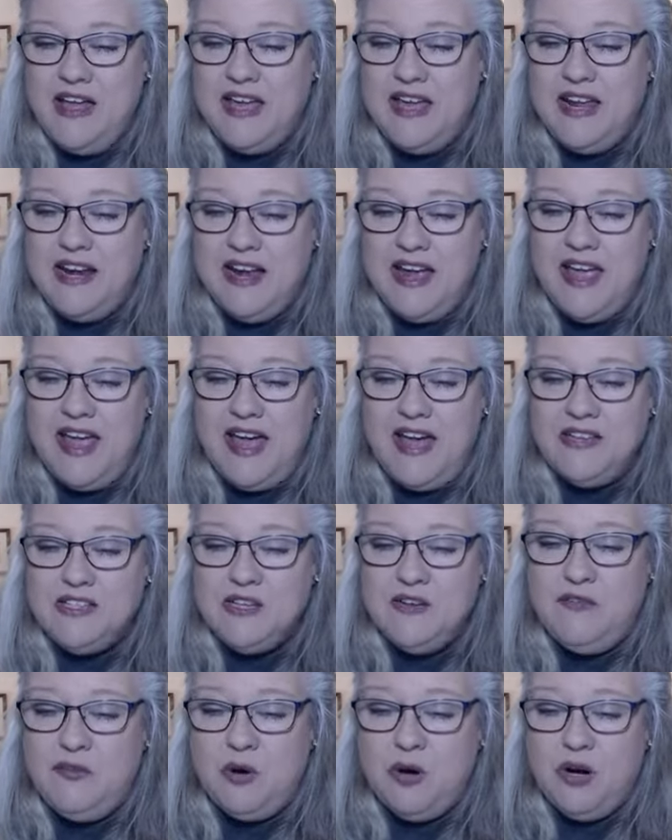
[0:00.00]
Can I
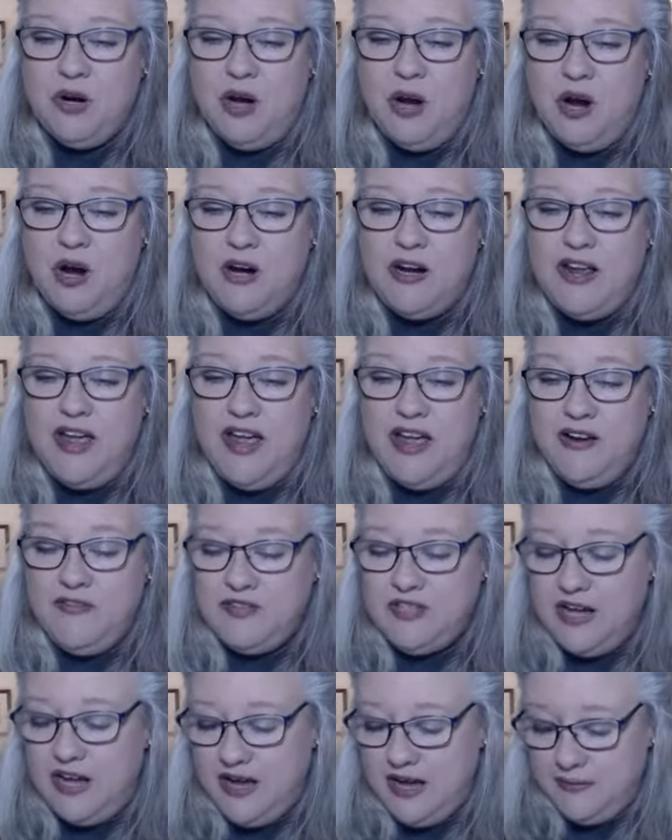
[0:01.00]
ask for a card ahead
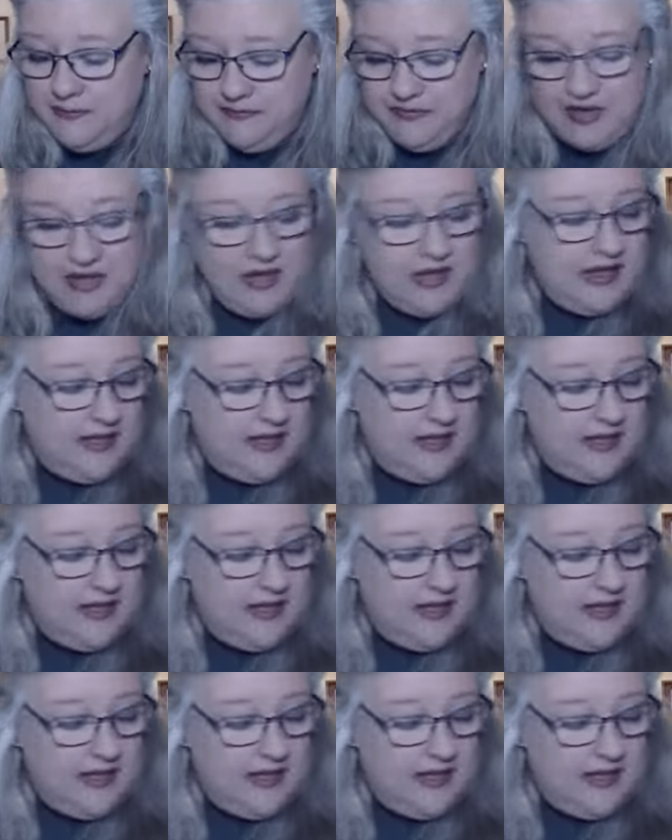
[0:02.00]
of time?